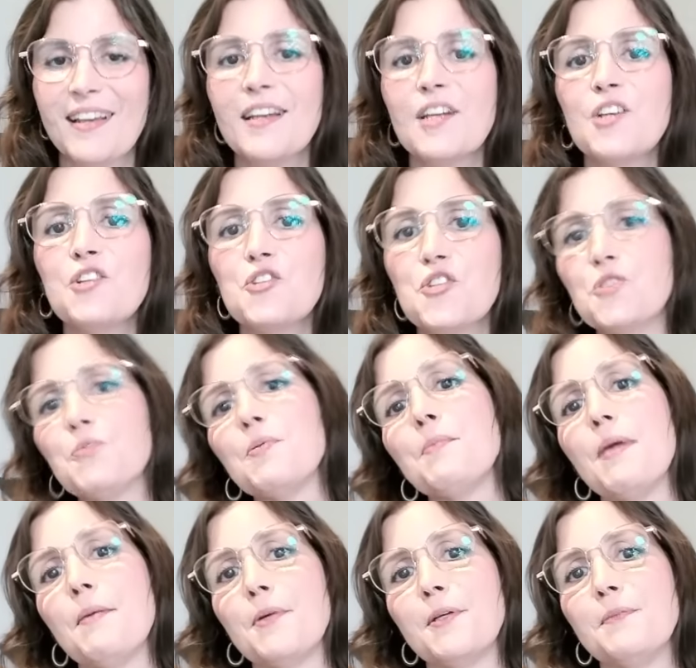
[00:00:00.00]
Just
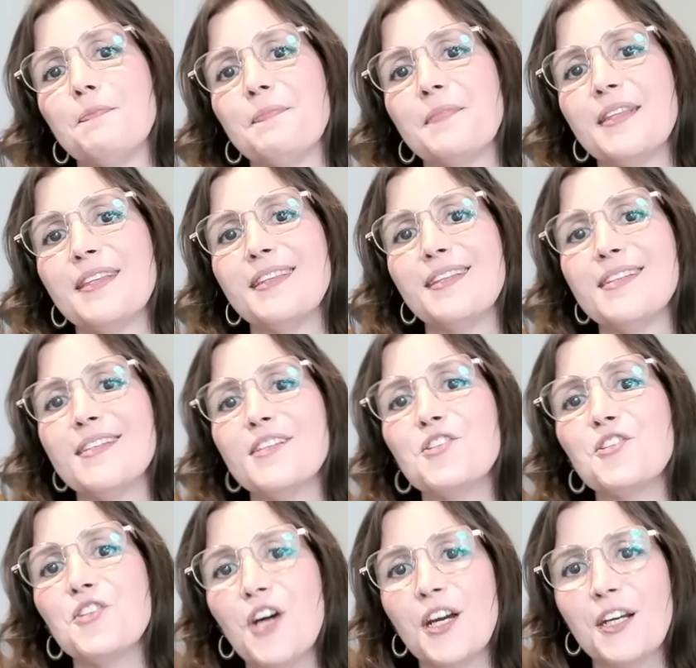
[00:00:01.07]
remember, this is
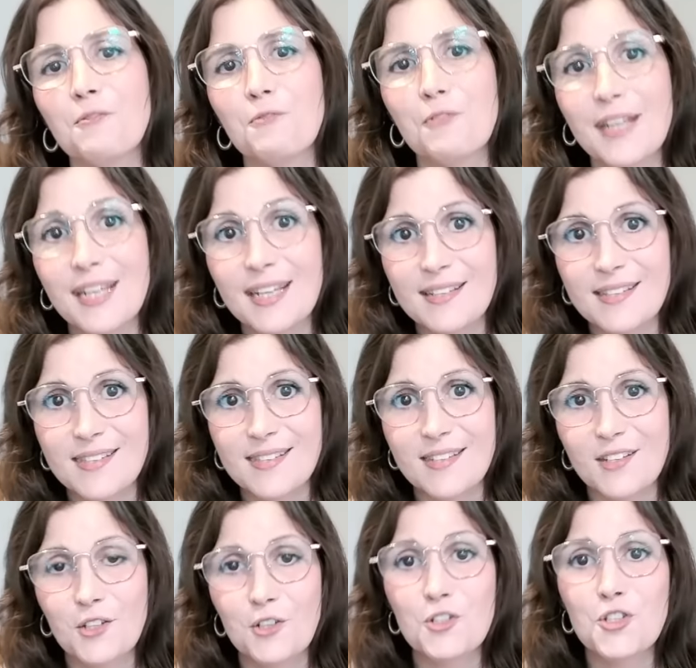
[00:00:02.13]
not a race.
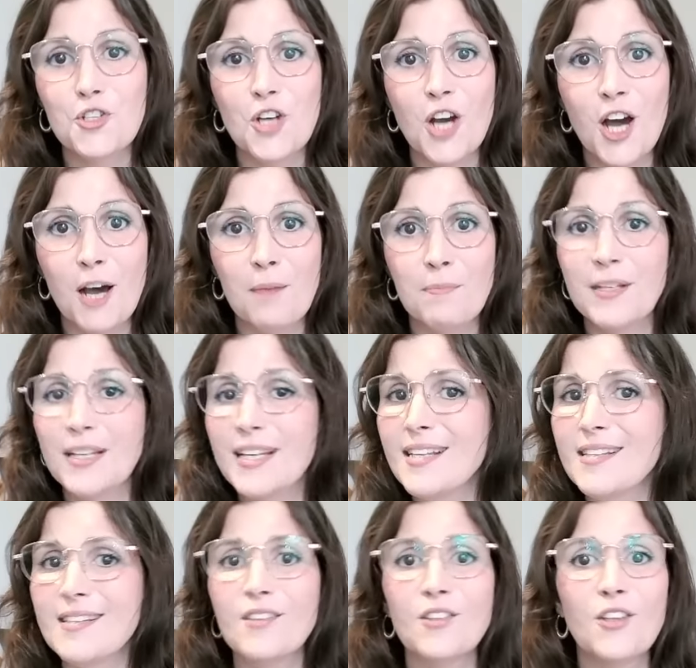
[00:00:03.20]
Your job is
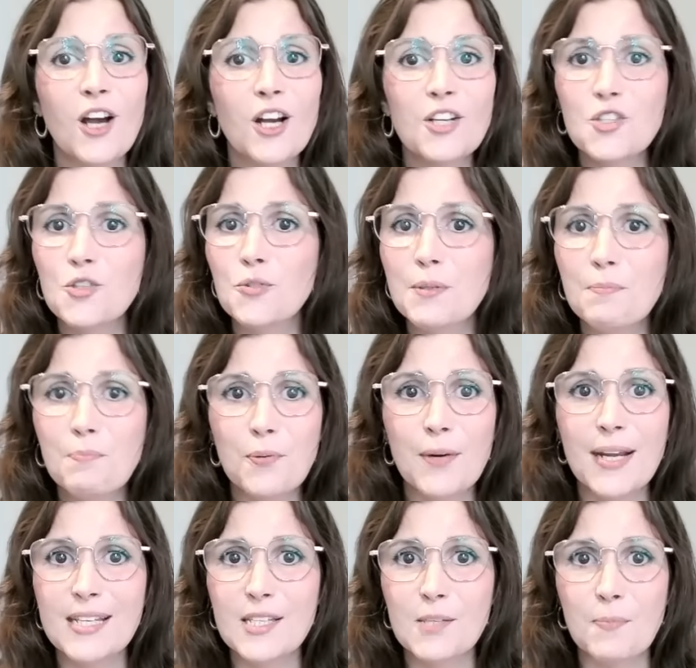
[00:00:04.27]
not to
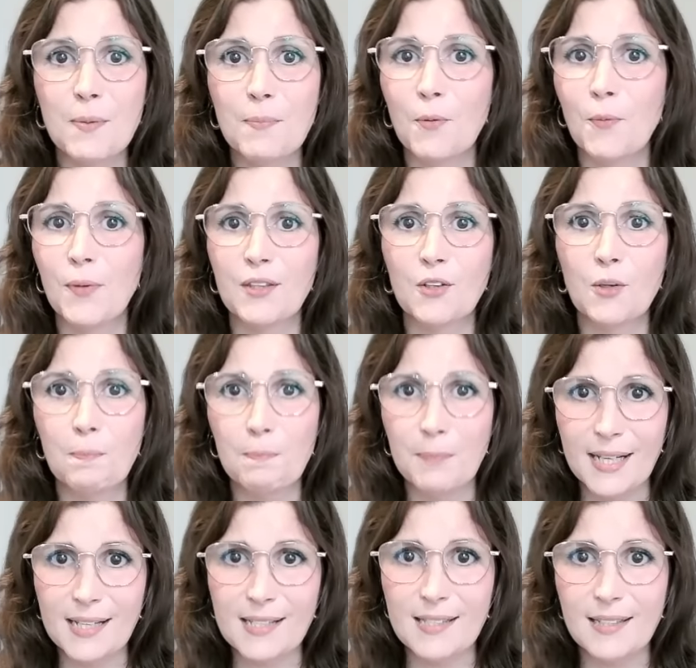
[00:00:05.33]
impress people with
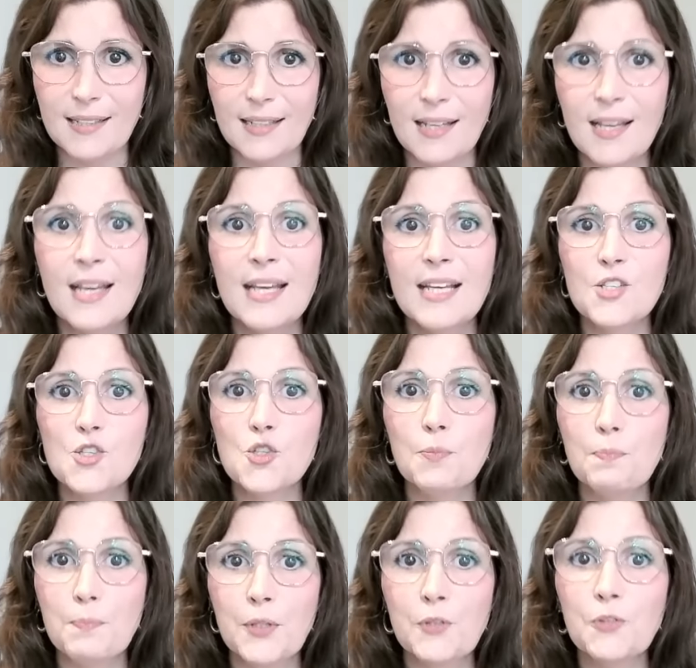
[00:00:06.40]
complexity, it's to
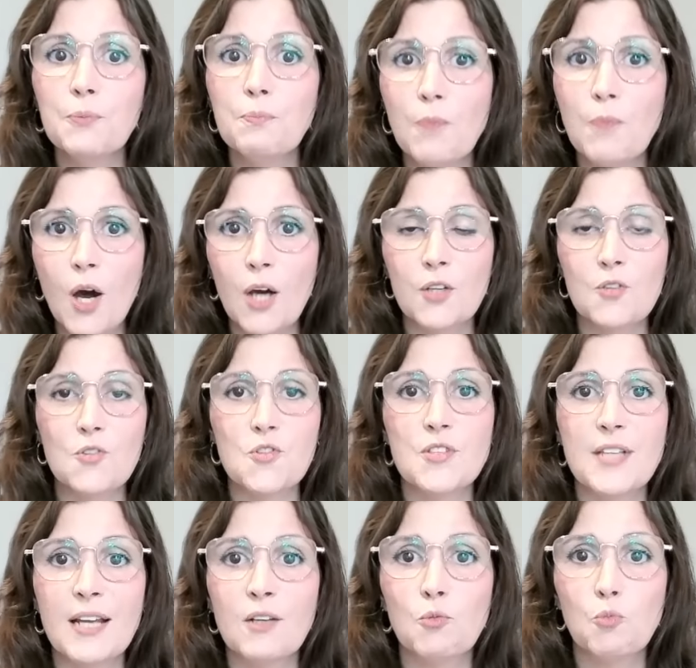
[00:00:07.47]
build models
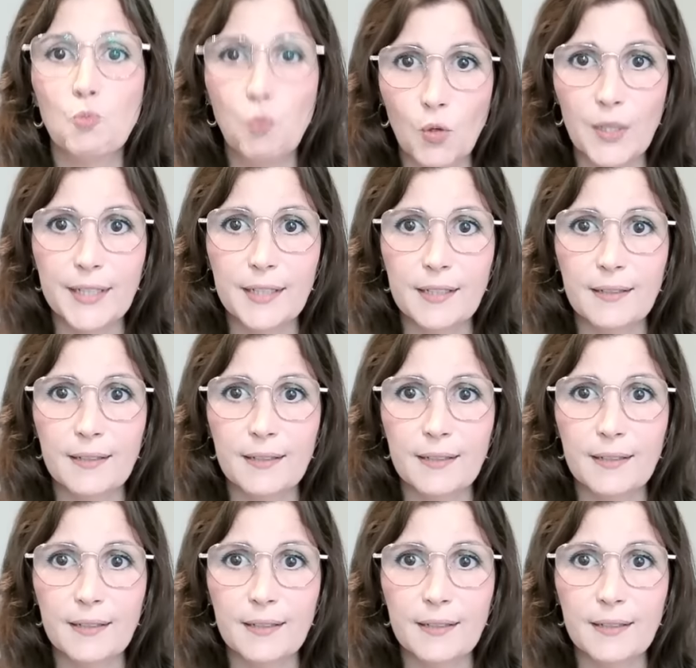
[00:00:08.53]
that work